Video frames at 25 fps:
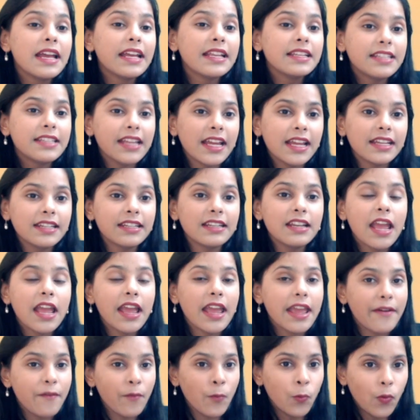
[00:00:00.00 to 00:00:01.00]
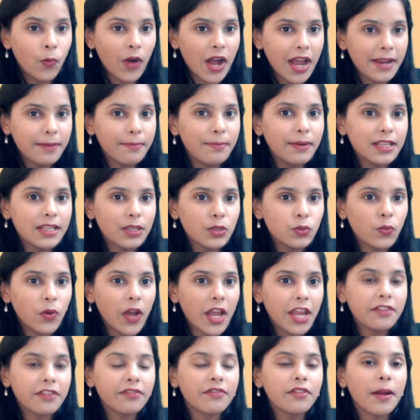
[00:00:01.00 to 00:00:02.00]
10y plus
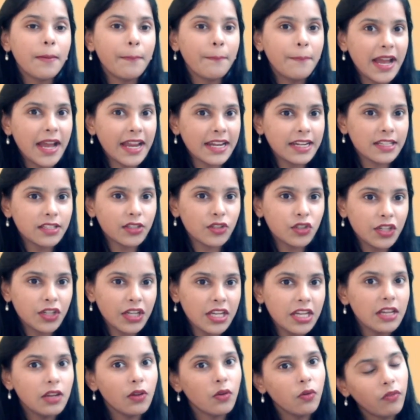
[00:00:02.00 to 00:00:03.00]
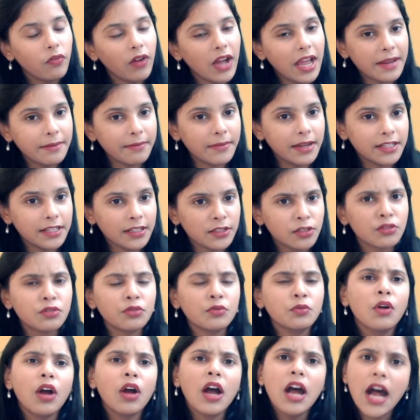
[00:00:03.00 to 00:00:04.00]
5 minus 3y minus
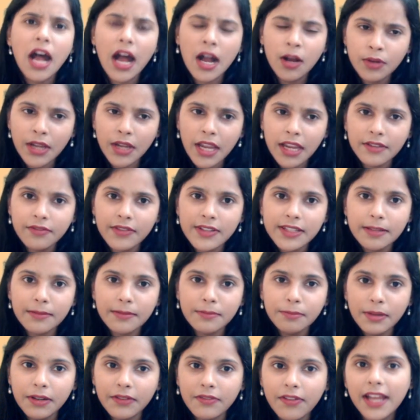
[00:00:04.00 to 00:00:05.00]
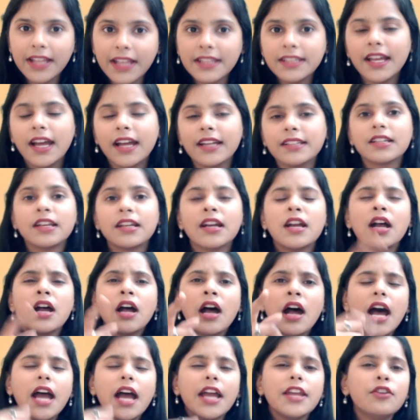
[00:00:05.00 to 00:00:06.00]
2. How can we simplify that?
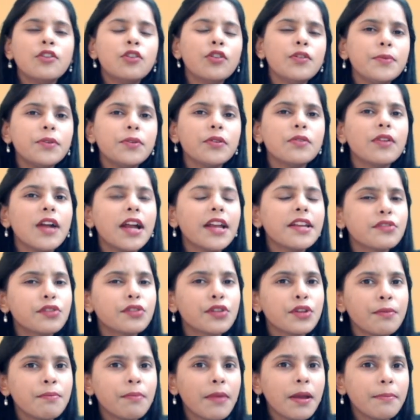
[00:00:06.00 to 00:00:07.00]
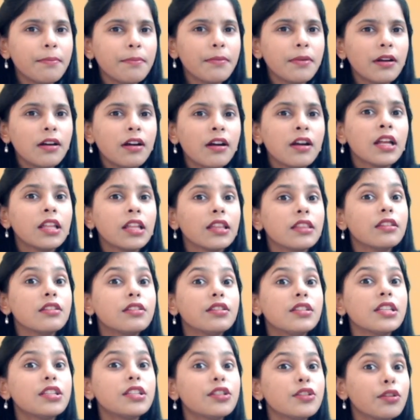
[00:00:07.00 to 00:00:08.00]
I hope you guys remember the
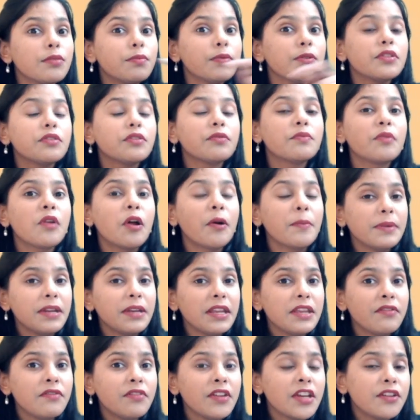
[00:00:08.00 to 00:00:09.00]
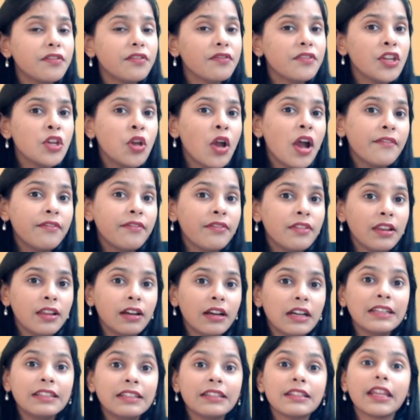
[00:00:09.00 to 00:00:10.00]
distributive property where we have
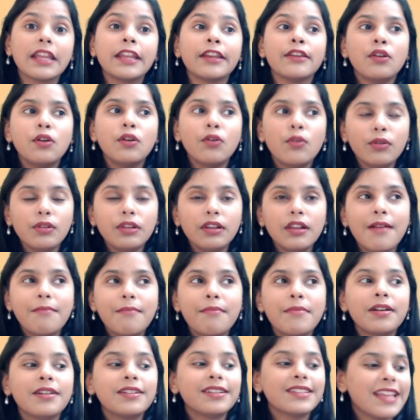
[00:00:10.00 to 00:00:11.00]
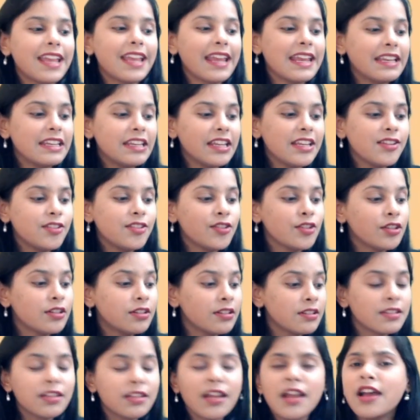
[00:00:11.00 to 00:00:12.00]
learned in whole numbers,
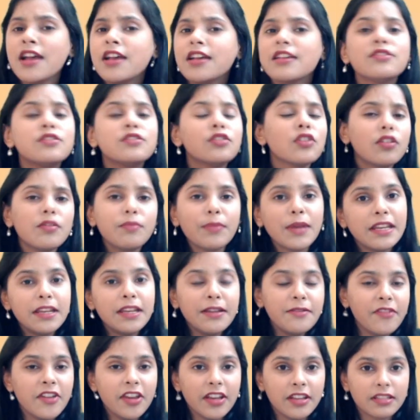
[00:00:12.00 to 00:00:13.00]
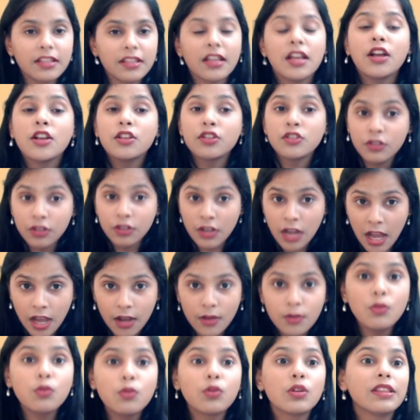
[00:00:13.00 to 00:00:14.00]
integers, so many ways. So
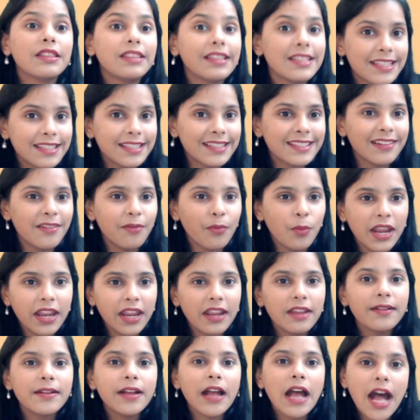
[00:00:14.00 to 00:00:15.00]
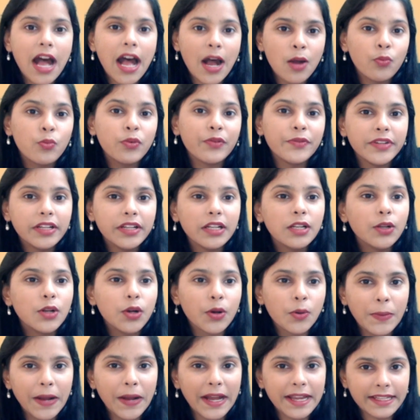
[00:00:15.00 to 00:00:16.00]
now this is the way how we will
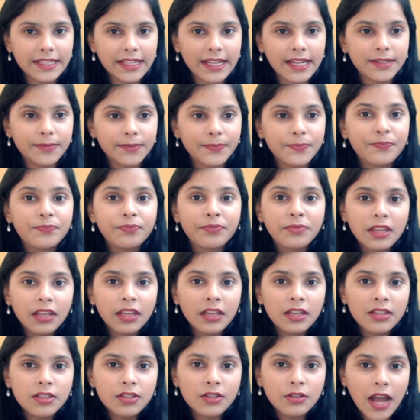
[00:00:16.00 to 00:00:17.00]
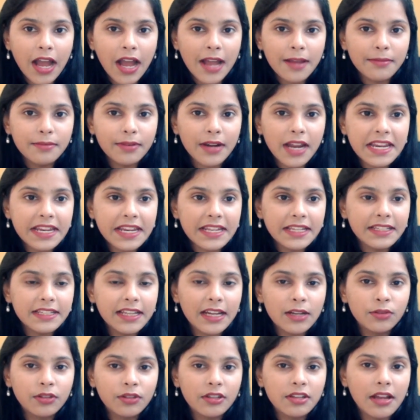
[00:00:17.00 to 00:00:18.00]
go by that. So I'm writing
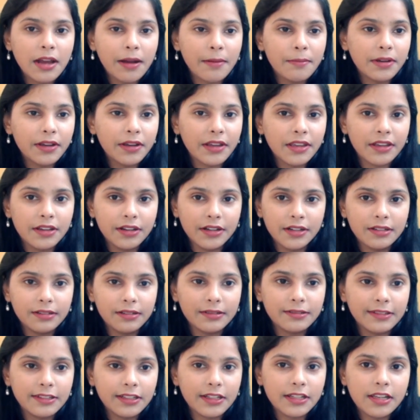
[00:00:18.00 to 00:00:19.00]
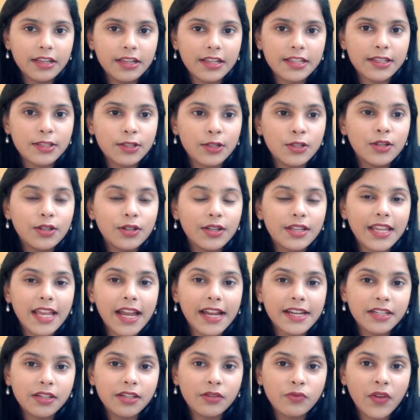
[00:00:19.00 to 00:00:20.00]
down the number here. Let's look
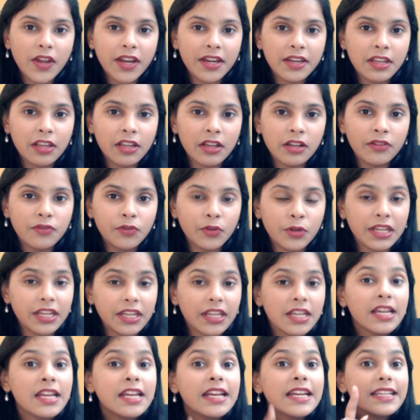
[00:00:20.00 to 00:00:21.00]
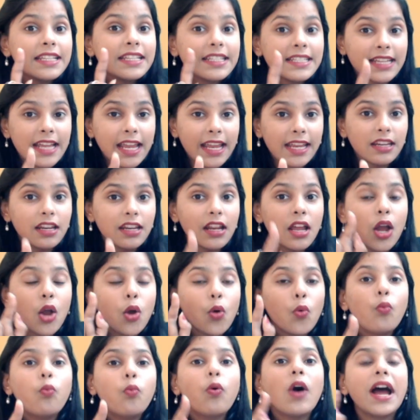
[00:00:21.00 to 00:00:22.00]
at it very carefully.
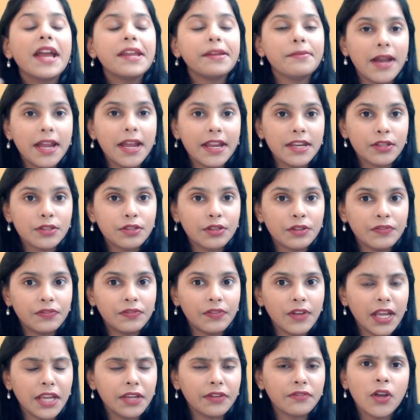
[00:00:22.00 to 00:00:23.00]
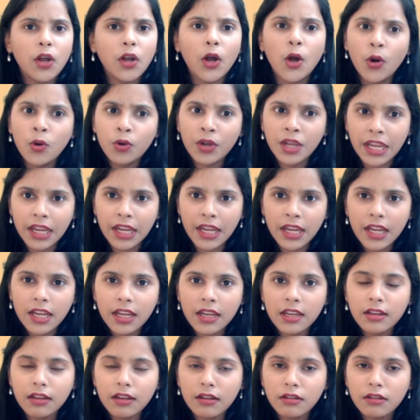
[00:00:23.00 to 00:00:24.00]
10y minus of 5. Okay.